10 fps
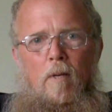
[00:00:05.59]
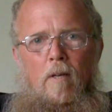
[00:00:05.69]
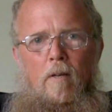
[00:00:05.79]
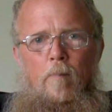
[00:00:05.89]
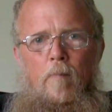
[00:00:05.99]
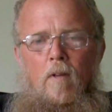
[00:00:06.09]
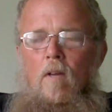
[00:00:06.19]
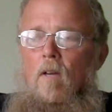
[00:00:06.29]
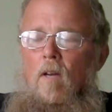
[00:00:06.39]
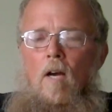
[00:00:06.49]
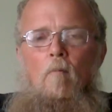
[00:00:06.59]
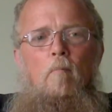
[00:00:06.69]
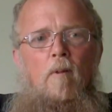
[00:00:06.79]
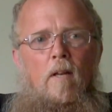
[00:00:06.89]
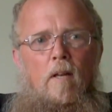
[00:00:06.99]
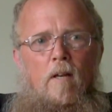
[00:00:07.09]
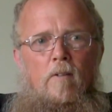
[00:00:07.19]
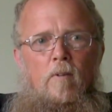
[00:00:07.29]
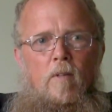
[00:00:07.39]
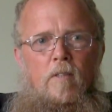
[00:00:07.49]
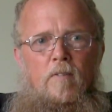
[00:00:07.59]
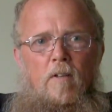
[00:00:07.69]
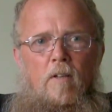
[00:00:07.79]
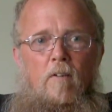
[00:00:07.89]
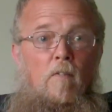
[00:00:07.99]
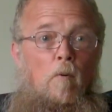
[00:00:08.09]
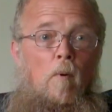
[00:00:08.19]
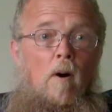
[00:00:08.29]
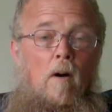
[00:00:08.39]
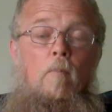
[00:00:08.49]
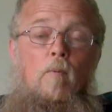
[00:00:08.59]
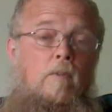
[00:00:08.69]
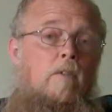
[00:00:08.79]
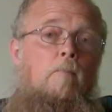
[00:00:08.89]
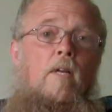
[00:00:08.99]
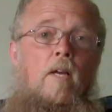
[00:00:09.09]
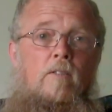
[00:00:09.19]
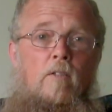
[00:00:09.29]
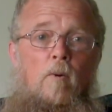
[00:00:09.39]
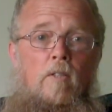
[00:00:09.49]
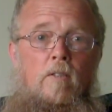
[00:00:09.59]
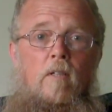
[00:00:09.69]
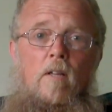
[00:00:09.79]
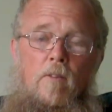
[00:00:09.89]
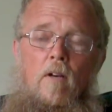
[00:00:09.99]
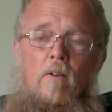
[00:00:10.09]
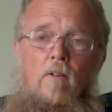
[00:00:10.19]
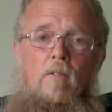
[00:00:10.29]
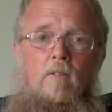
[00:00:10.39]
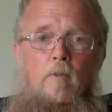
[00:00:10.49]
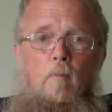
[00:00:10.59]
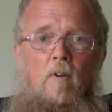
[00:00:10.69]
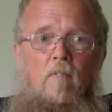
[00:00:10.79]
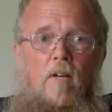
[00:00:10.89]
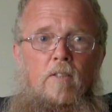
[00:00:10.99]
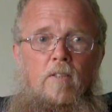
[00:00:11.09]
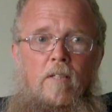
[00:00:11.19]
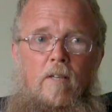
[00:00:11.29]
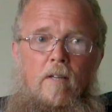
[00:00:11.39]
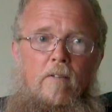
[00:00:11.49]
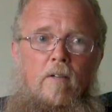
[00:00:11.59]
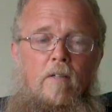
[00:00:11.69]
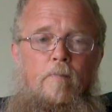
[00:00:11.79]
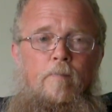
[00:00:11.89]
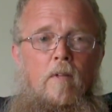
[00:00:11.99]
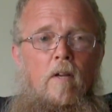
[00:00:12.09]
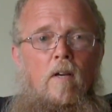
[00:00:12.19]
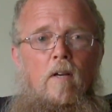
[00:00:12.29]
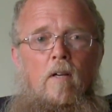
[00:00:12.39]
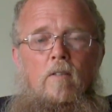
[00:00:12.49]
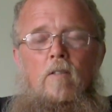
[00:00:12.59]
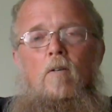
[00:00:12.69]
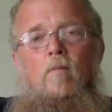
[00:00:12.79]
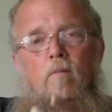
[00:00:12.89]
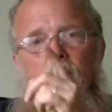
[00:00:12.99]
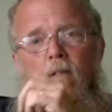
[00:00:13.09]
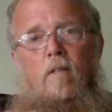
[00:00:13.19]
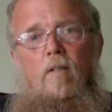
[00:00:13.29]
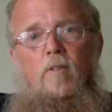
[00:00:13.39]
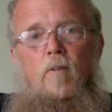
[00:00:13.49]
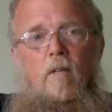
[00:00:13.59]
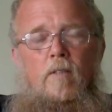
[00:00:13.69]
Media. I've been planning on doing this video for a while, but when somebody asked the question, I thought I'd use it as motivation to get it done. So, Lynn, here's your